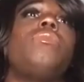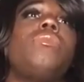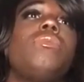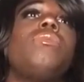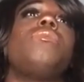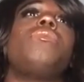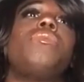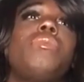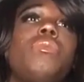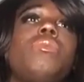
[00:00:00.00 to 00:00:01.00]
like you're going to
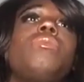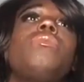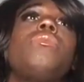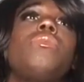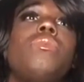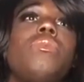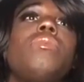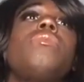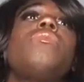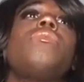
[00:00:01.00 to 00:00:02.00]
be a very
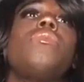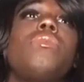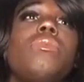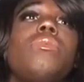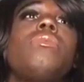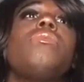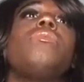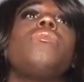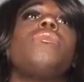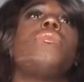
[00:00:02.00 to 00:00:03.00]
successful person in
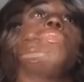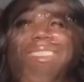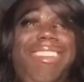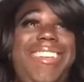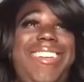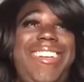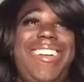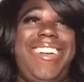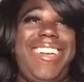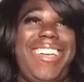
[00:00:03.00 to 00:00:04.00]
life. Again, I just want to
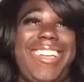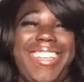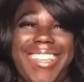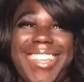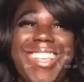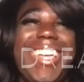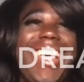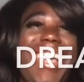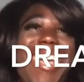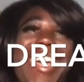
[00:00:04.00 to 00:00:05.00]
thank you for
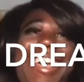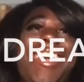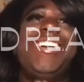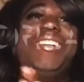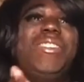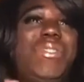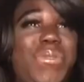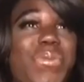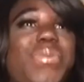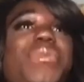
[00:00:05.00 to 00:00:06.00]
having me here
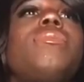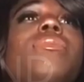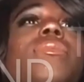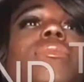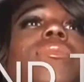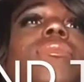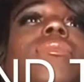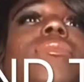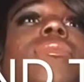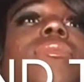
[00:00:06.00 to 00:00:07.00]
today. But for
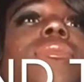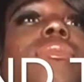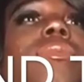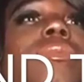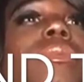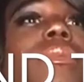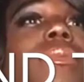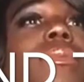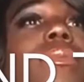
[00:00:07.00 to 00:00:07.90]
now, our time has